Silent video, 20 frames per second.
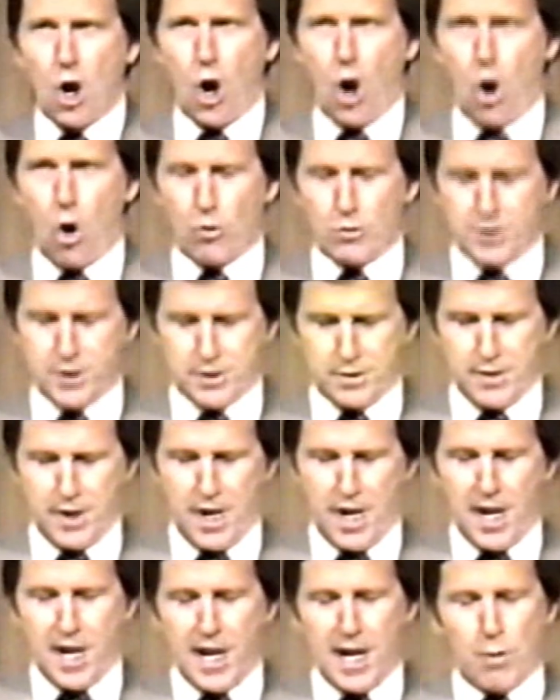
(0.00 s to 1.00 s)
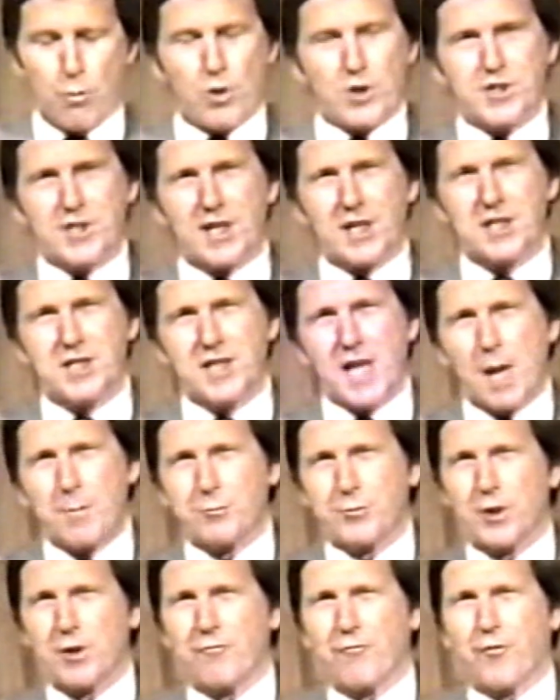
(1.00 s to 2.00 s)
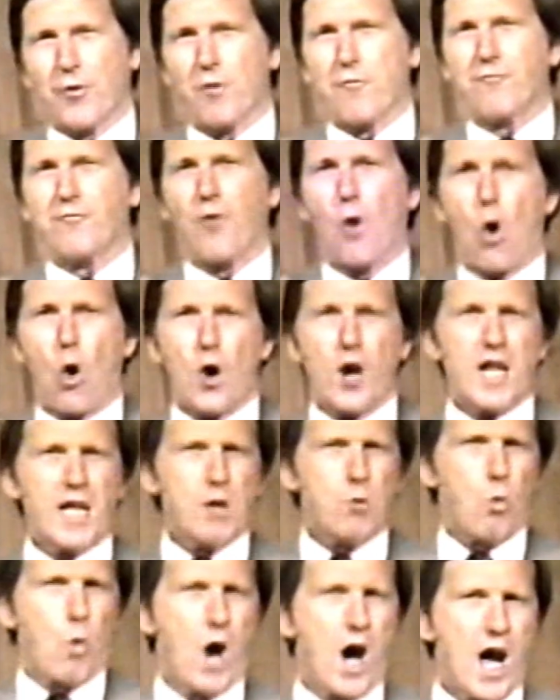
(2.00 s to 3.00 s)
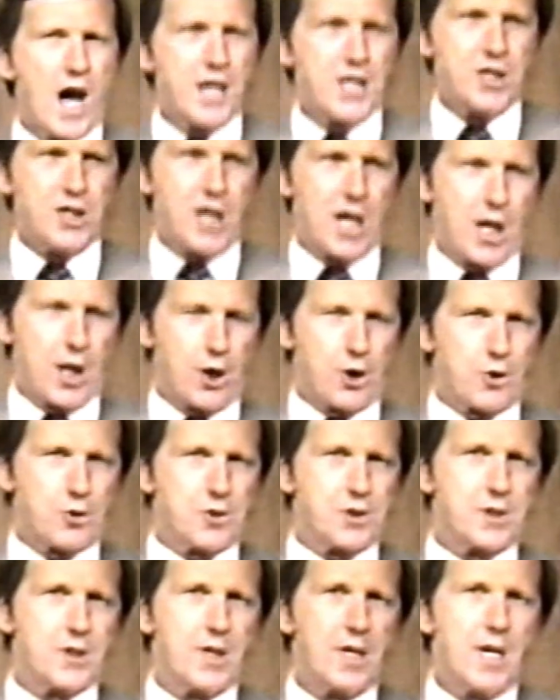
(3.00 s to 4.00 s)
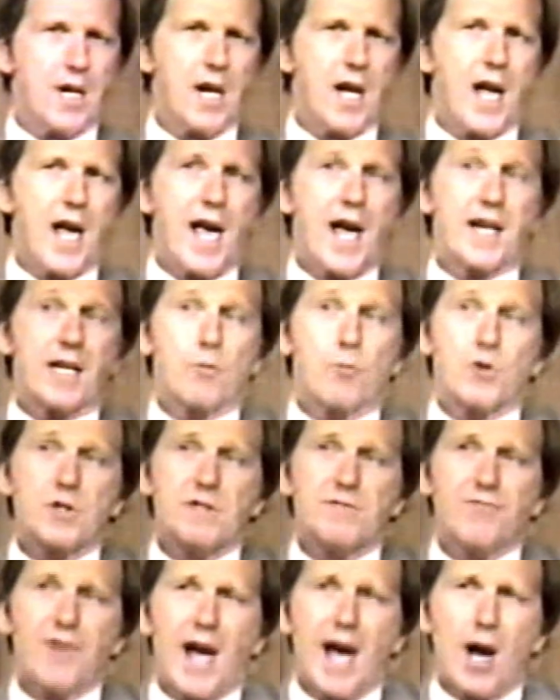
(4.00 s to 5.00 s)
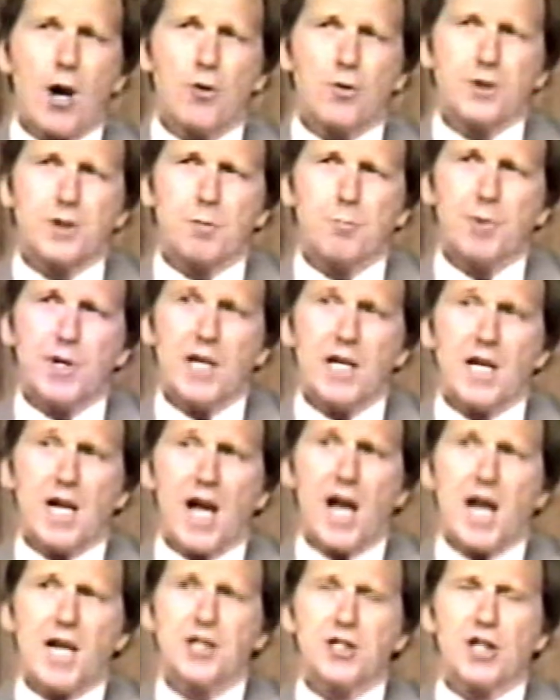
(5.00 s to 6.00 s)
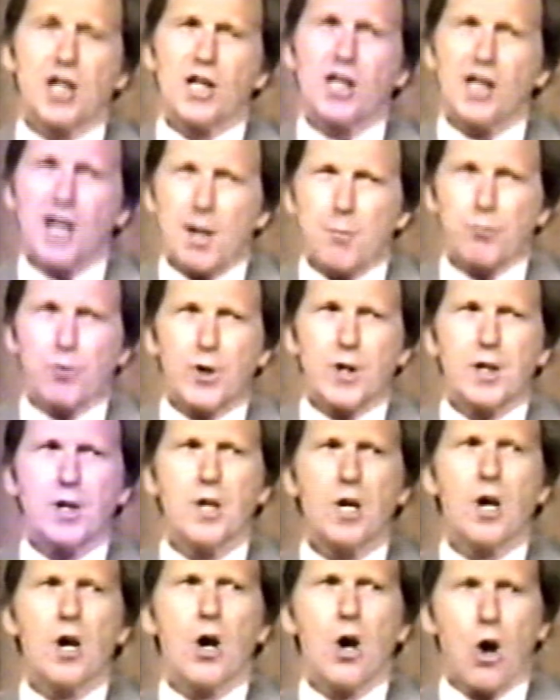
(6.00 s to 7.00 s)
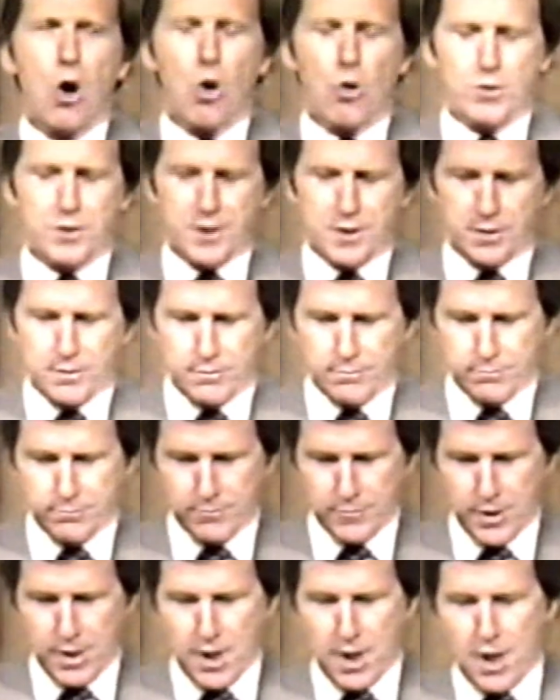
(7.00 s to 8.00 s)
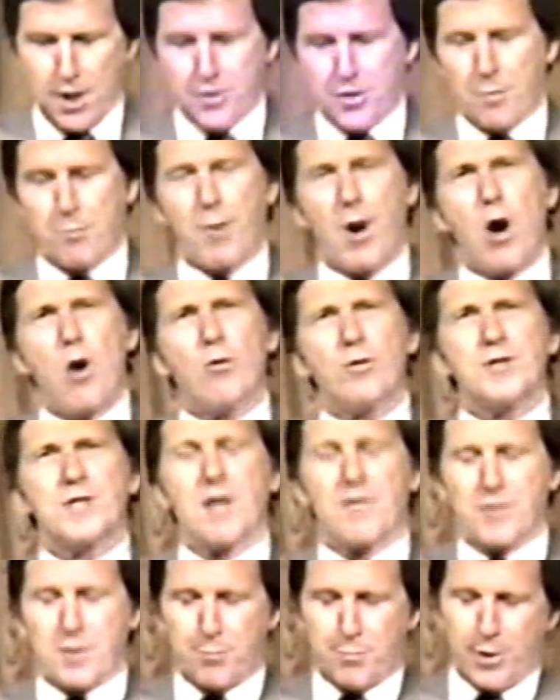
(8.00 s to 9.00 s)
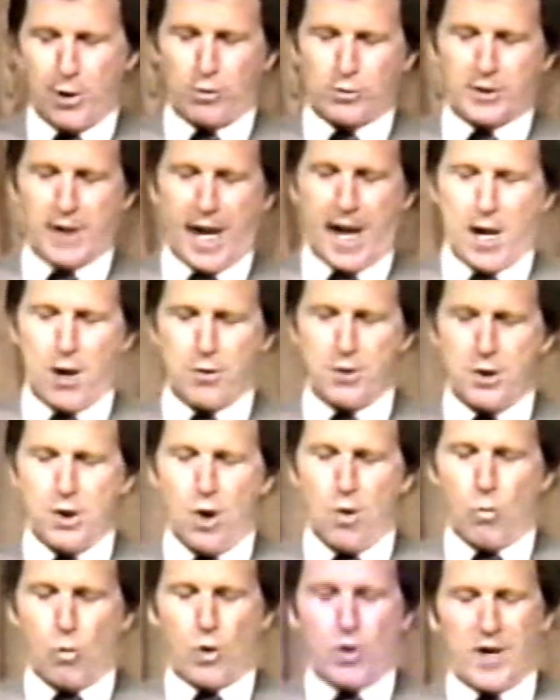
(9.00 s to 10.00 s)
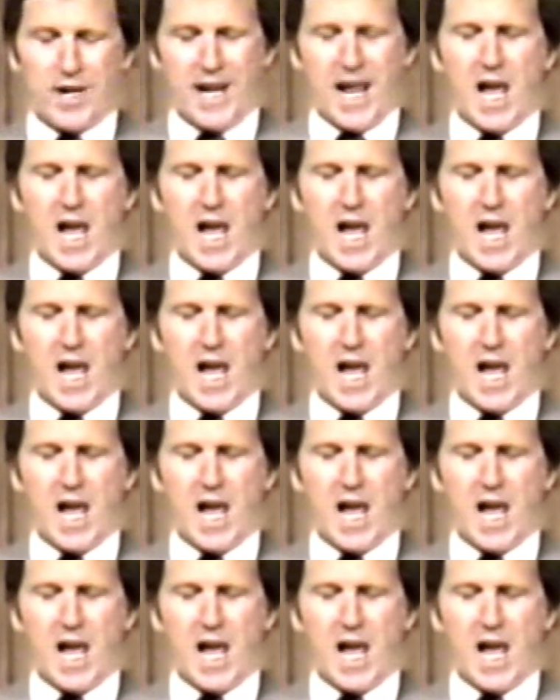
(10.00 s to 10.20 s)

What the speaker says: hoax. It was accepted for 41 years, and it was found to be a deliberate hoax. The bones of the Piltdown were an